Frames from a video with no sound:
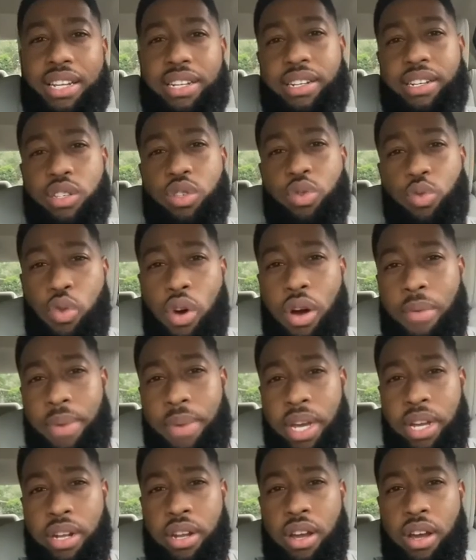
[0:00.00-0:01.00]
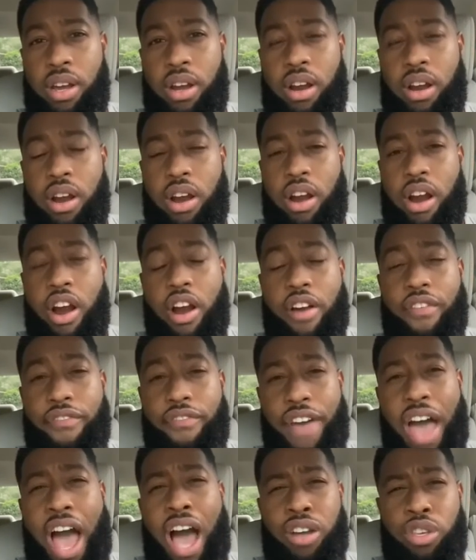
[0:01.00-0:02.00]
this woman her
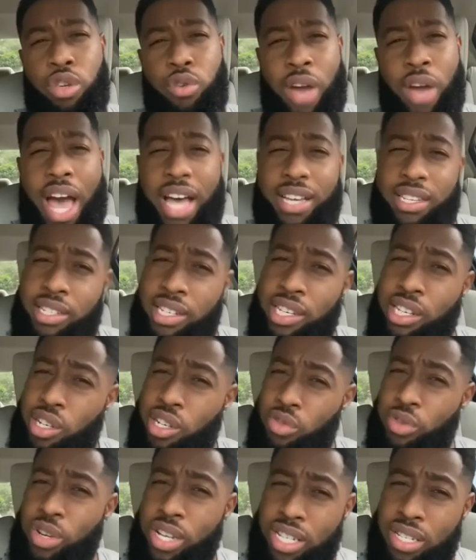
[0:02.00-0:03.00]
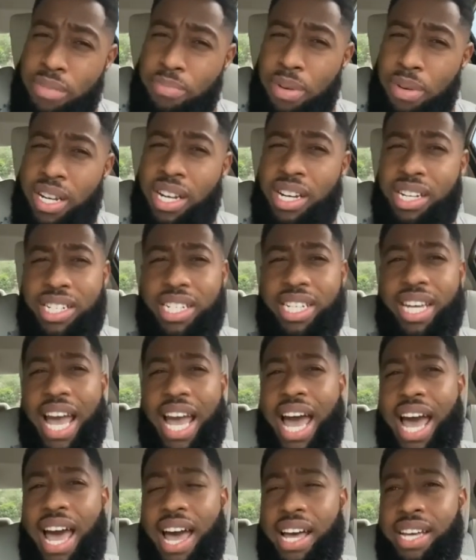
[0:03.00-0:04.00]
value has decreased because she
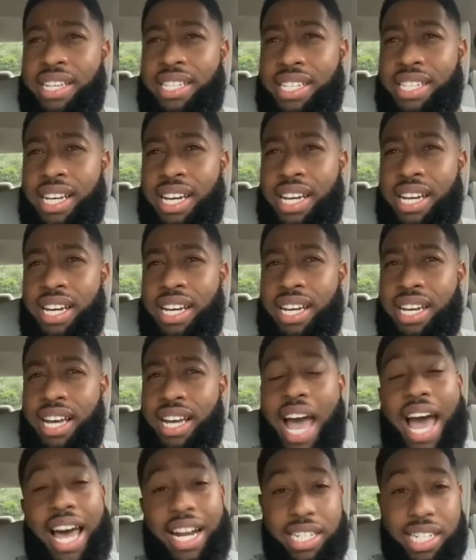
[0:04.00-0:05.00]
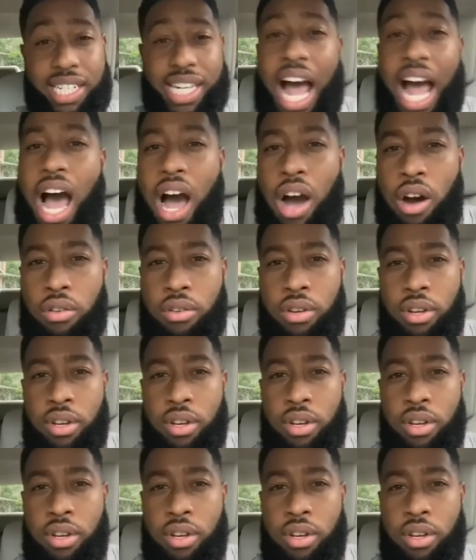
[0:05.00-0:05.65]
has had a child.